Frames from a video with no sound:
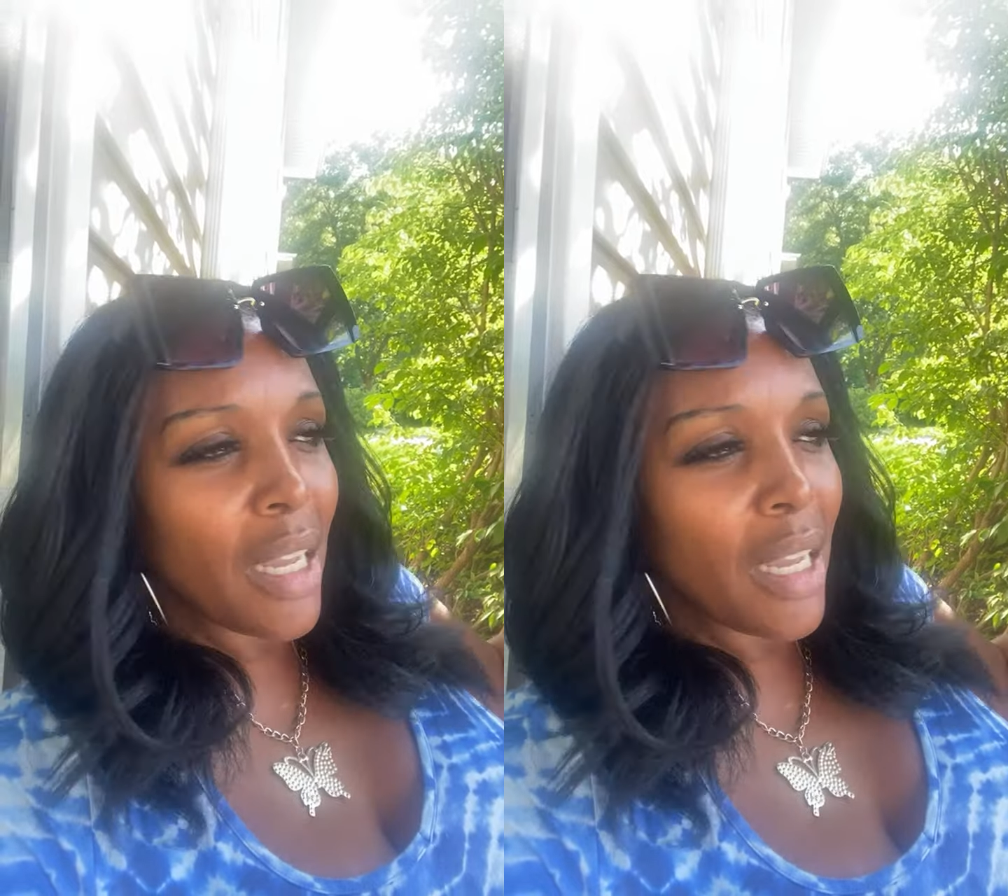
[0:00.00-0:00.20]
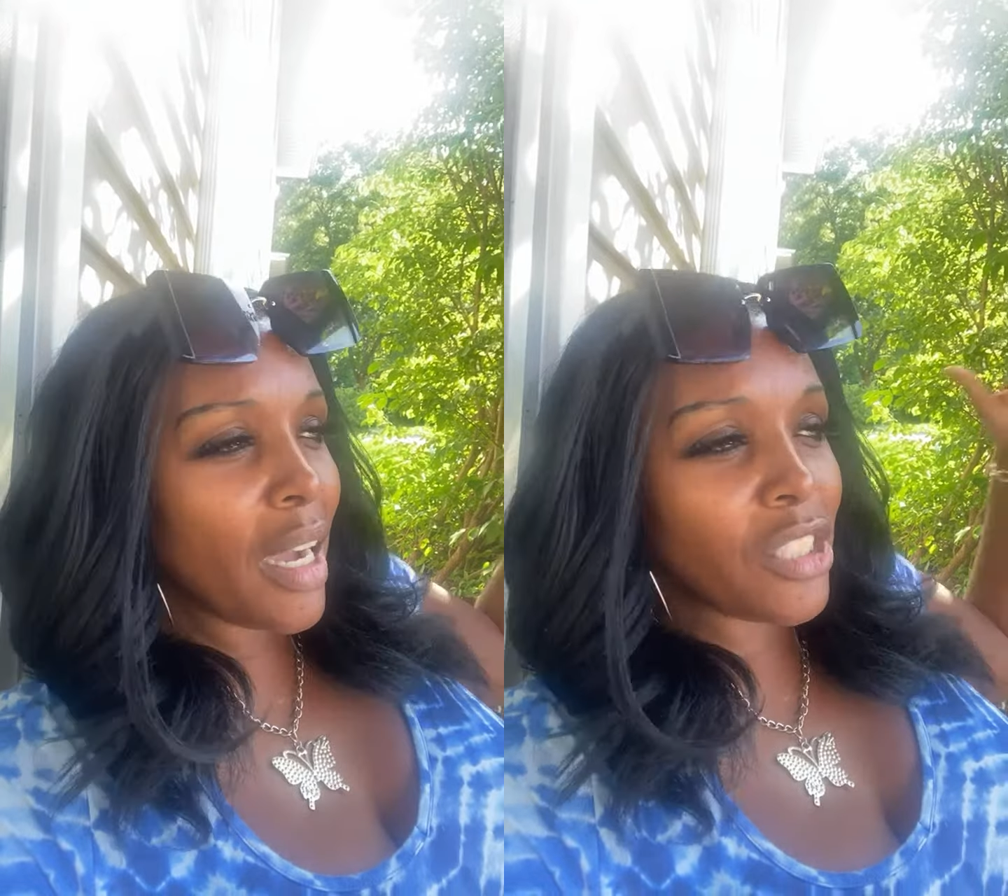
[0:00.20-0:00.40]

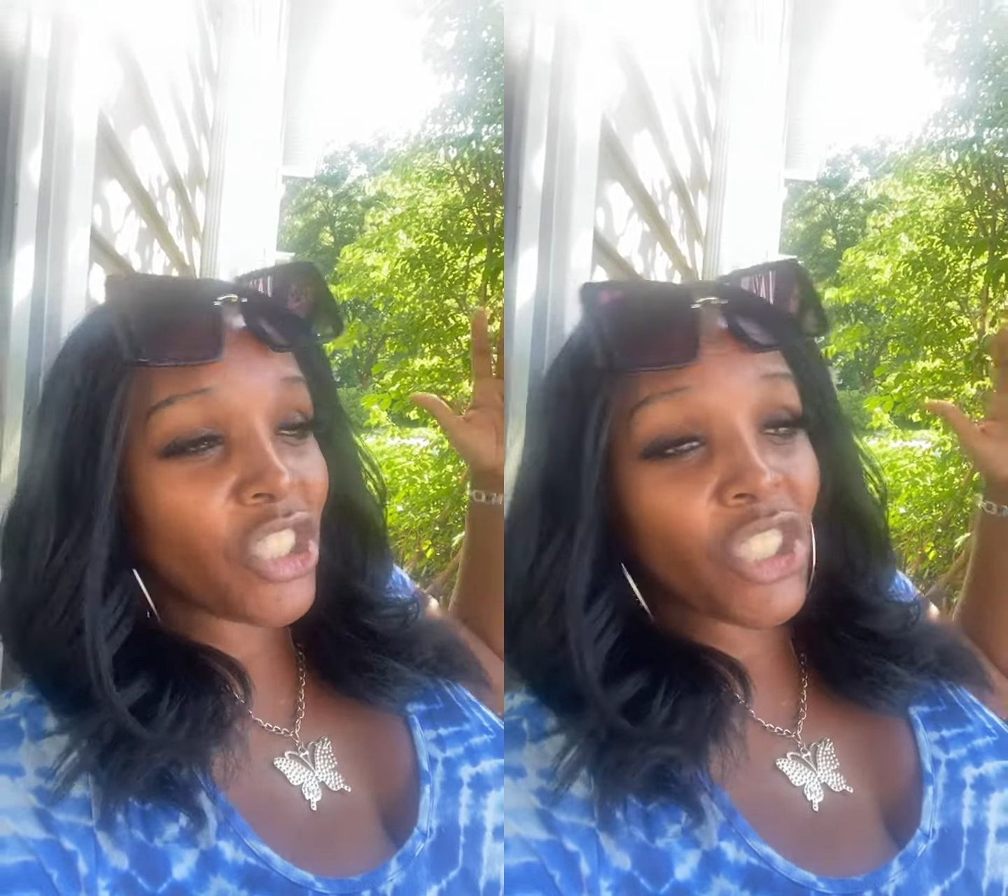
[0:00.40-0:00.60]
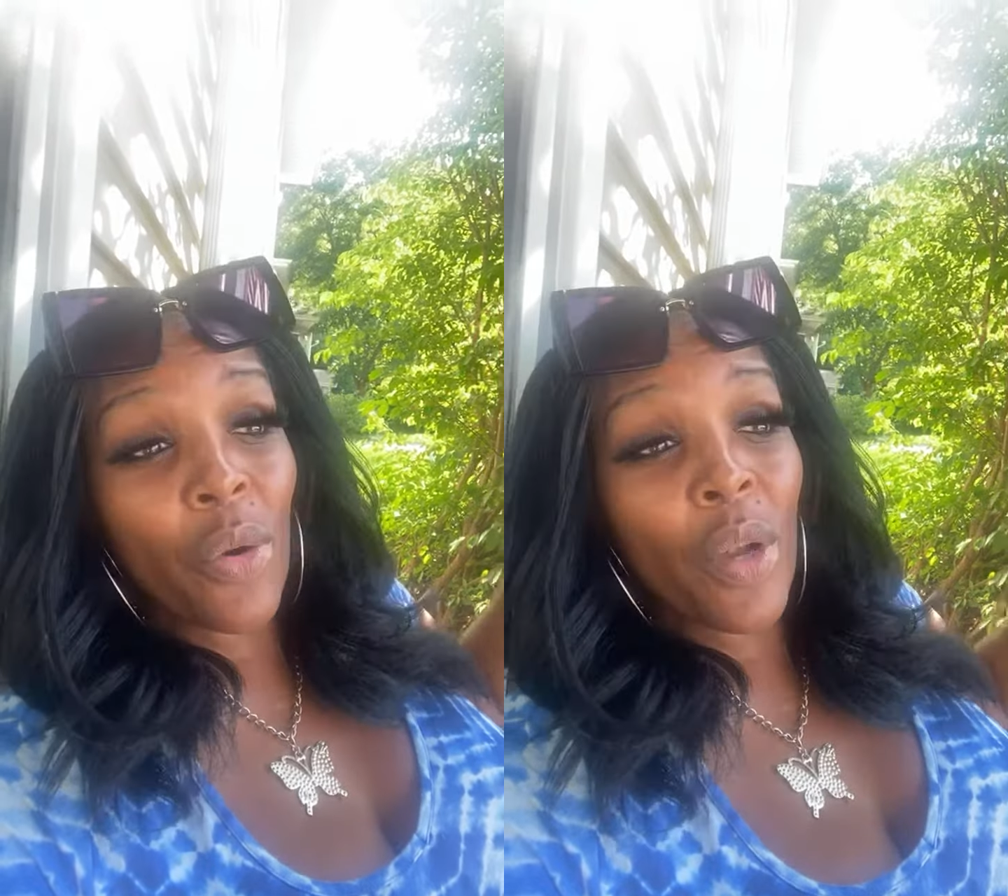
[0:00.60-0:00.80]
a
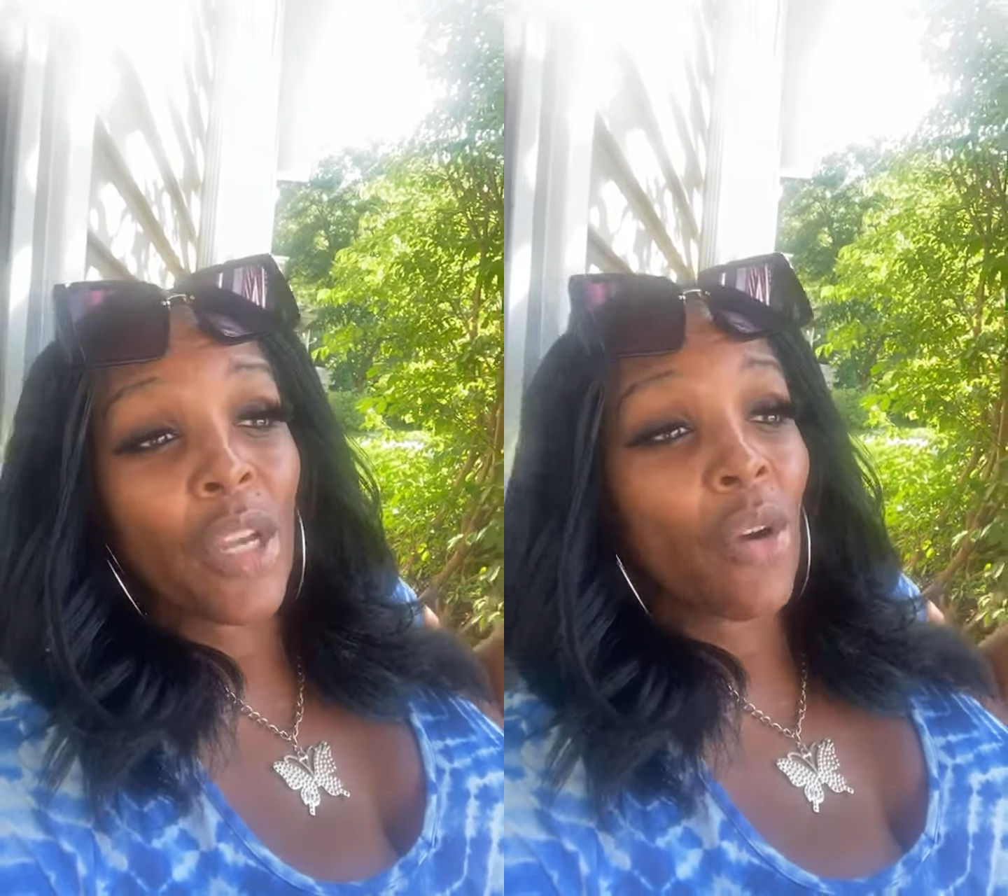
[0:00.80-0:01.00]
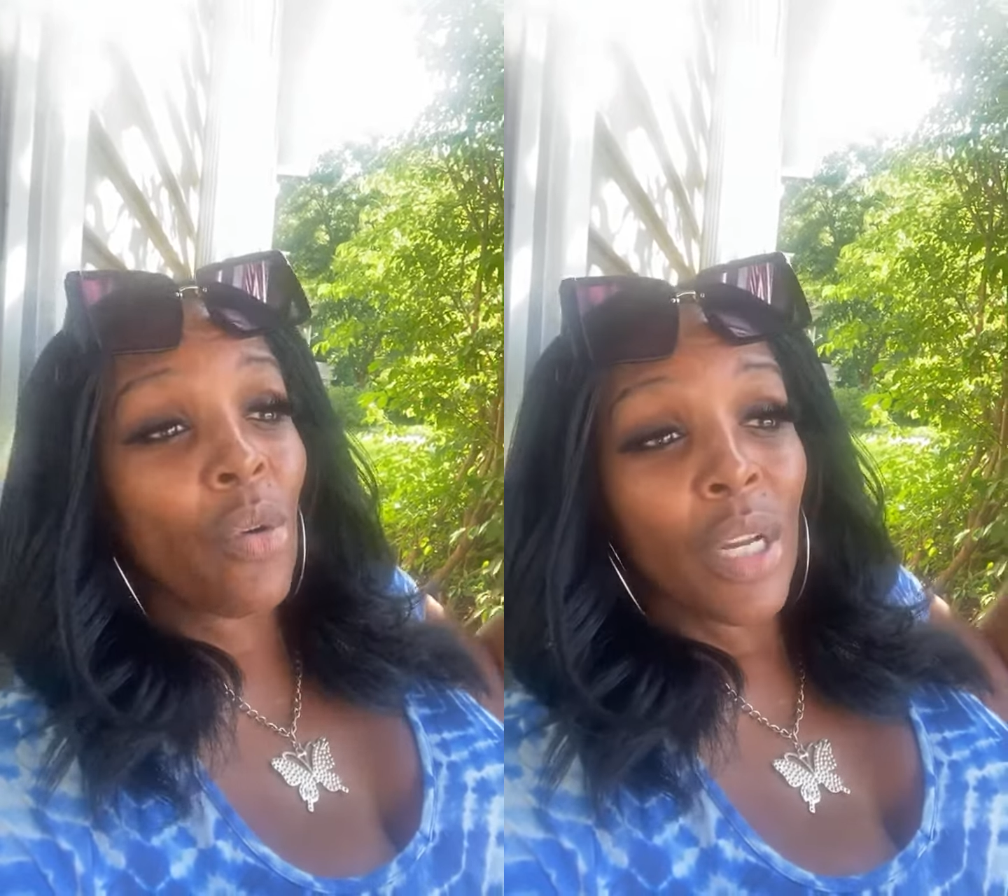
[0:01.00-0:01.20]

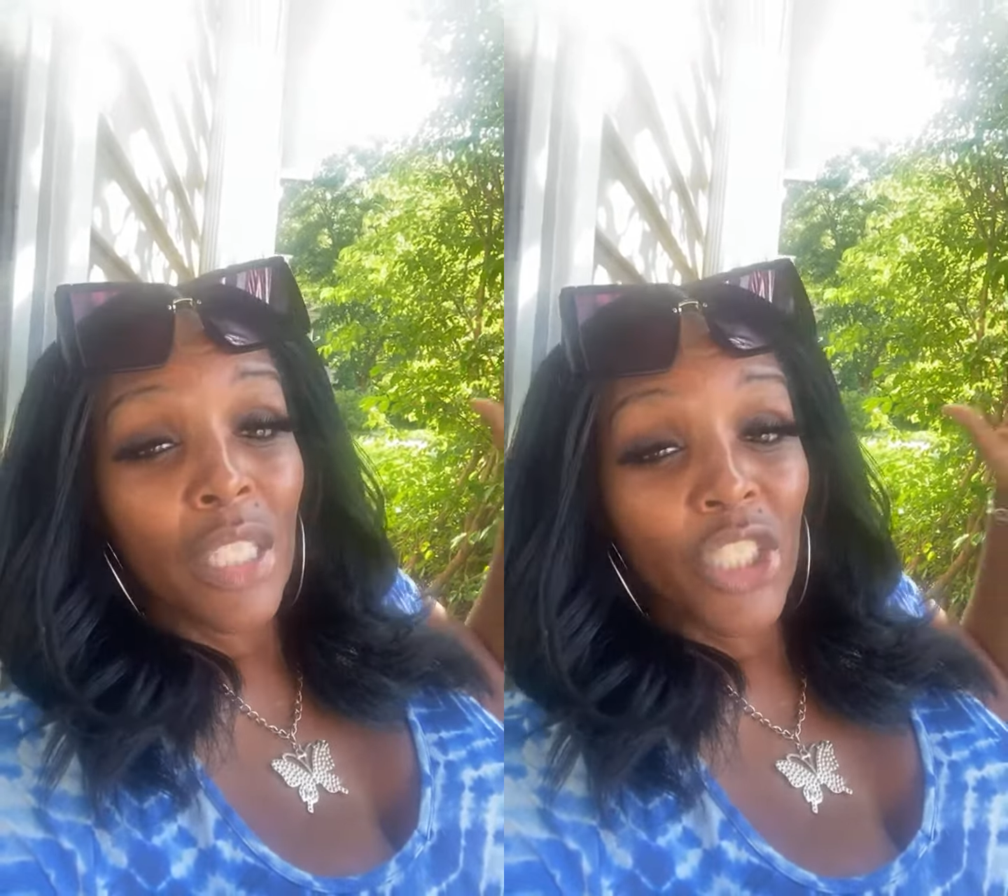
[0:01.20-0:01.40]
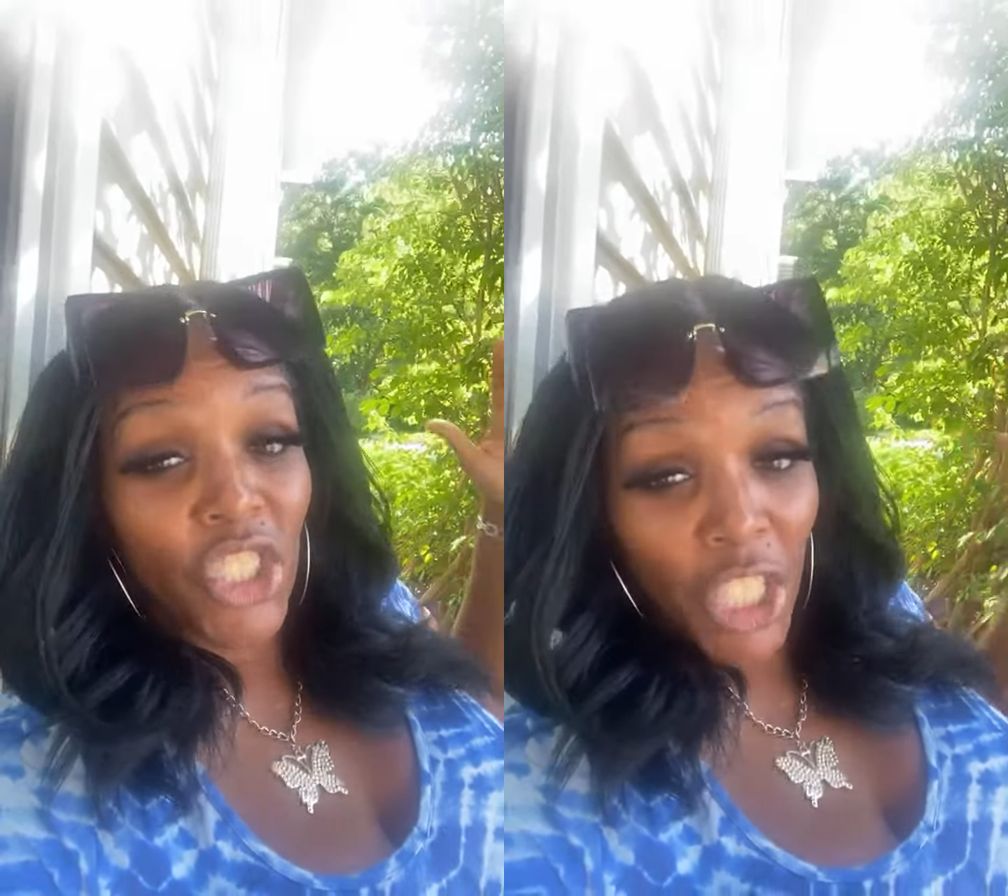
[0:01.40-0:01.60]
serial
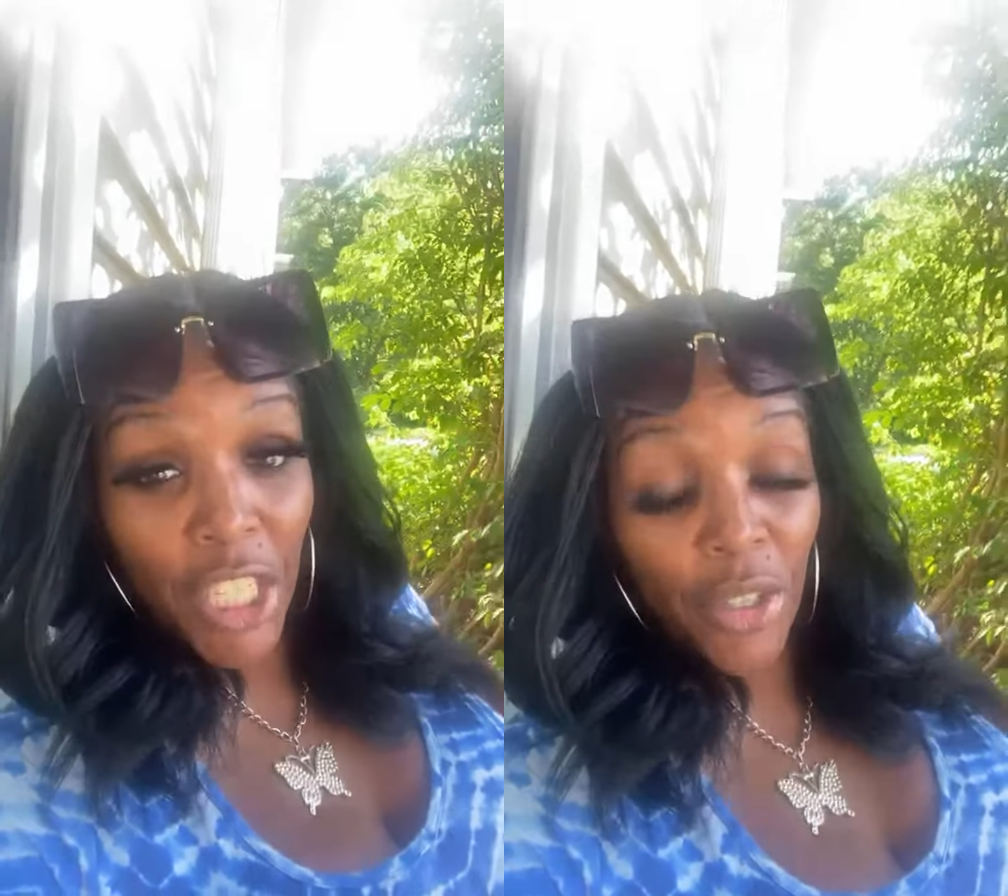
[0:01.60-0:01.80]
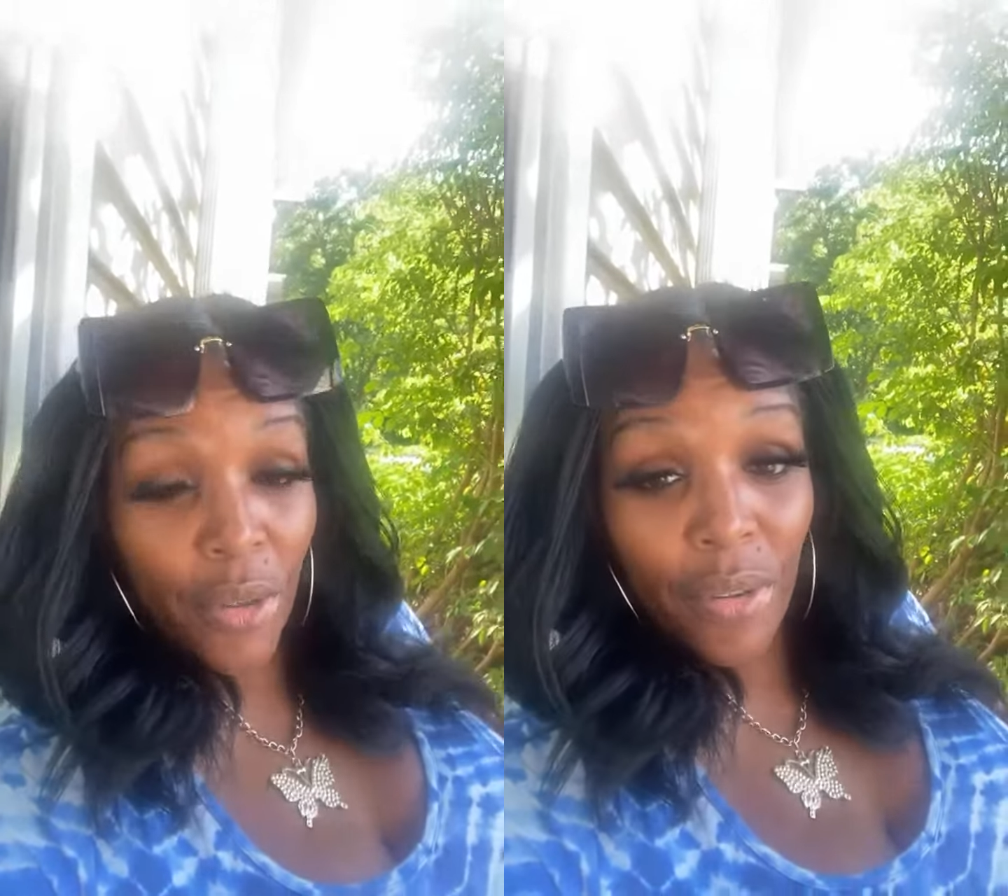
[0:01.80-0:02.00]

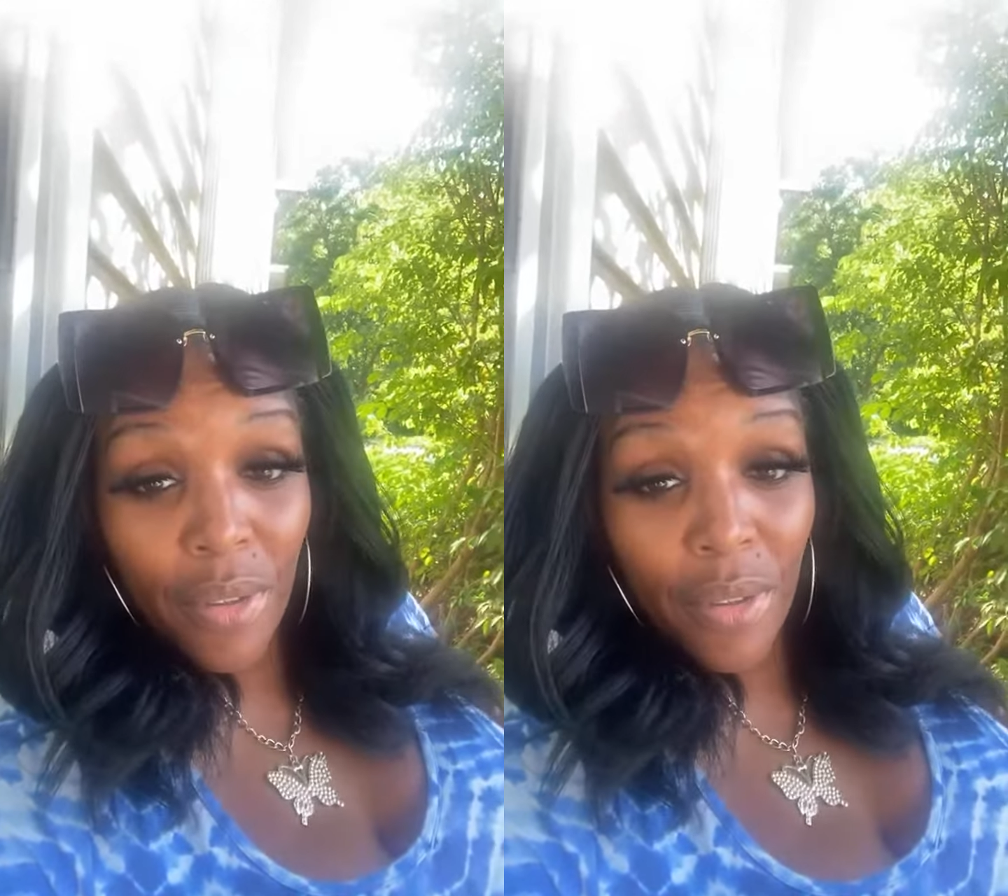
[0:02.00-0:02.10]
cheater.